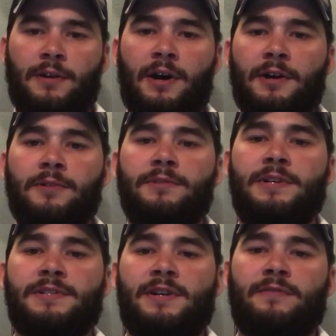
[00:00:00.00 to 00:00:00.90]
Not only
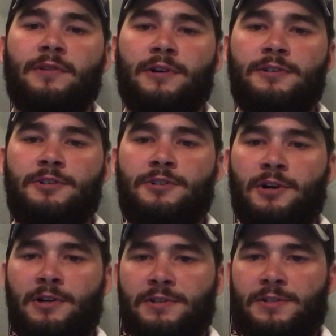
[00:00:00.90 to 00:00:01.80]
does it have large
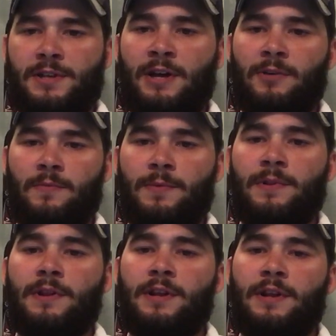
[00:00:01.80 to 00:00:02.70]
jaws
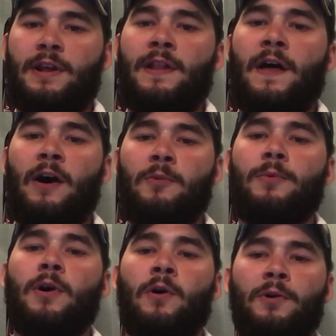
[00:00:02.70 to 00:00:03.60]
to
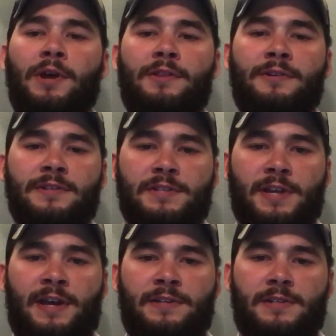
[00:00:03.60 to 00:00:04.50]
help hold other
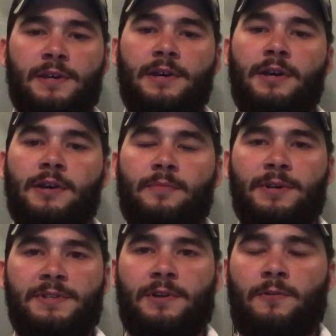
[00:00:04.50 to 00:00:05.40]
insects,
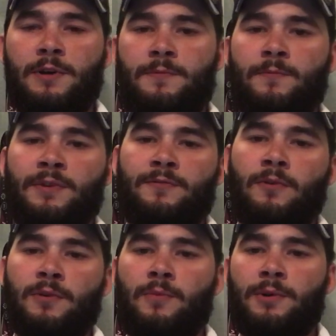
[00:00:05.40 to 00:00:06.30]
but is equipped with
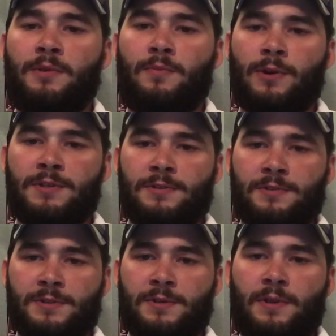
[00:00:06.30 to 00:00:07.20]
forward-pointing
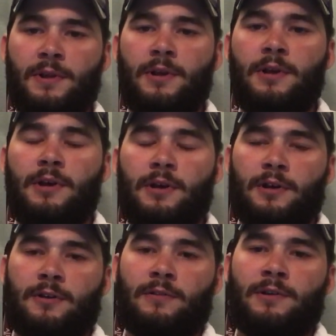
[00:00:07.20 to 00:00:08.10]
bristles
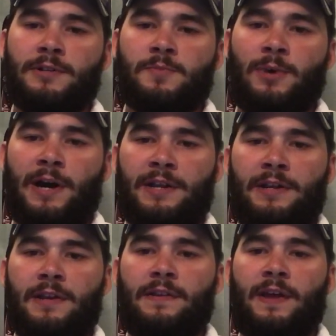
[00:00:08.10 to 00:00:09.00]
along its
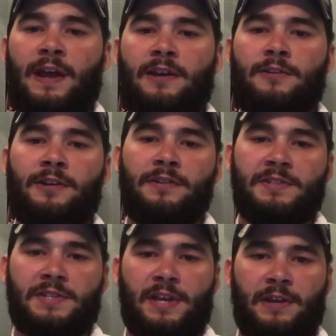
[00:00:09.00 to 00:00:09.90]
body to anchor it into the
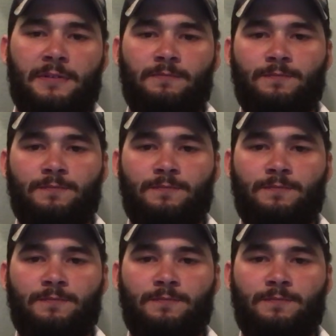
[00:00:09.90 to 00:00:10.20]
sand.